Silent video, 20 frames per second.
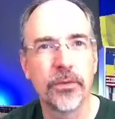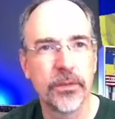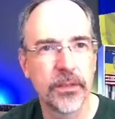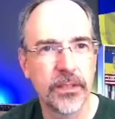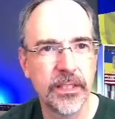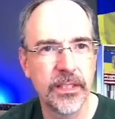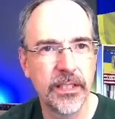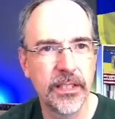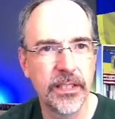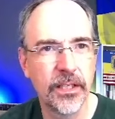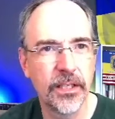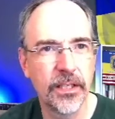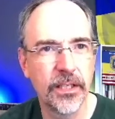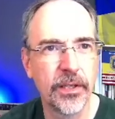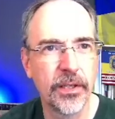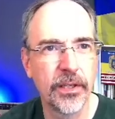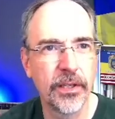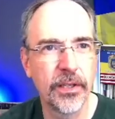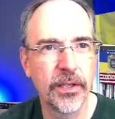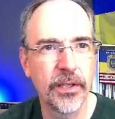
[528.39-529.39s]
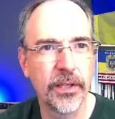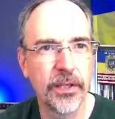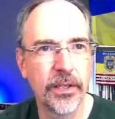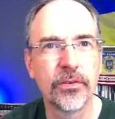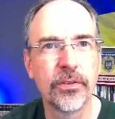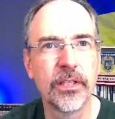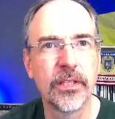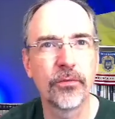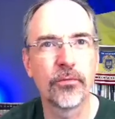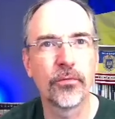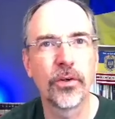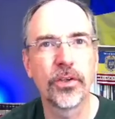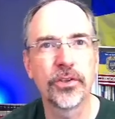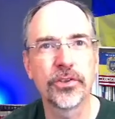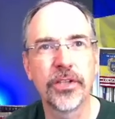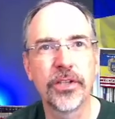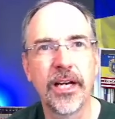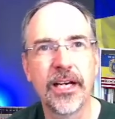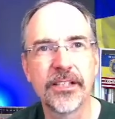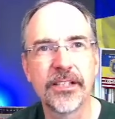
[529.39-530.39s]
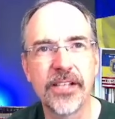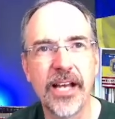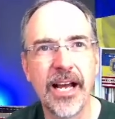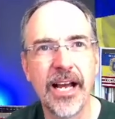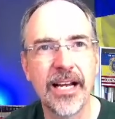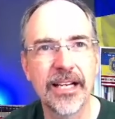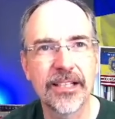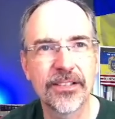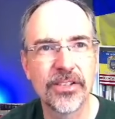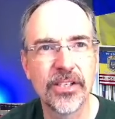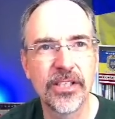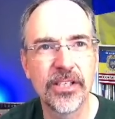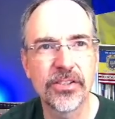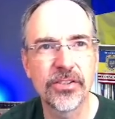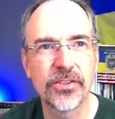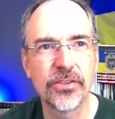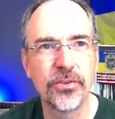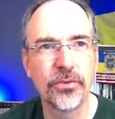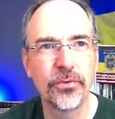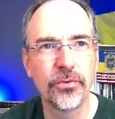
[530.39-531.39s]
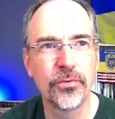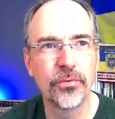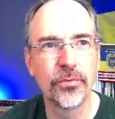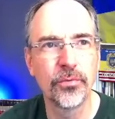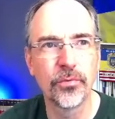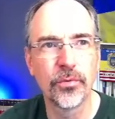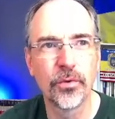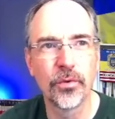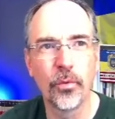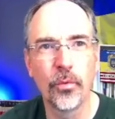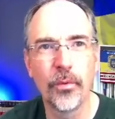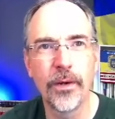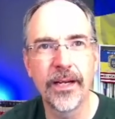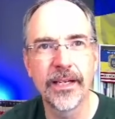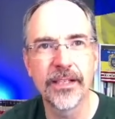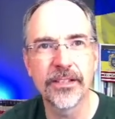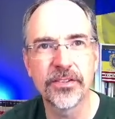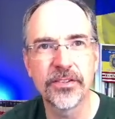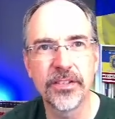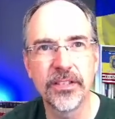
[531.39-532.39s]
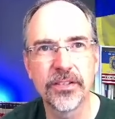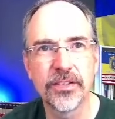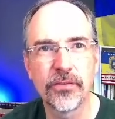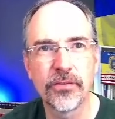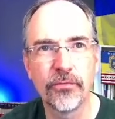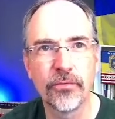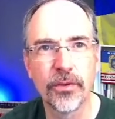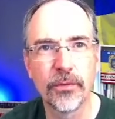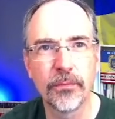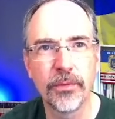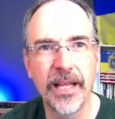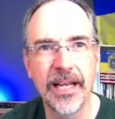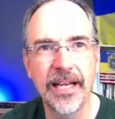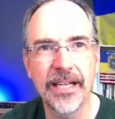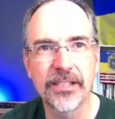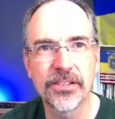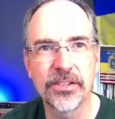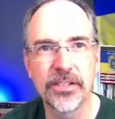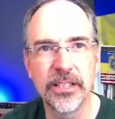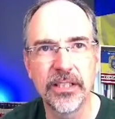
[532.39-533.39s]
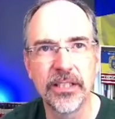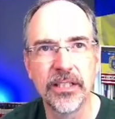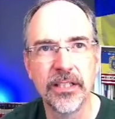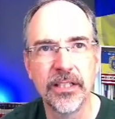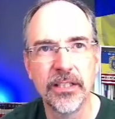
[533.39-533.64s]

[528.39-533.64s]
the other place that Russia has access to the West is through the Black Sea.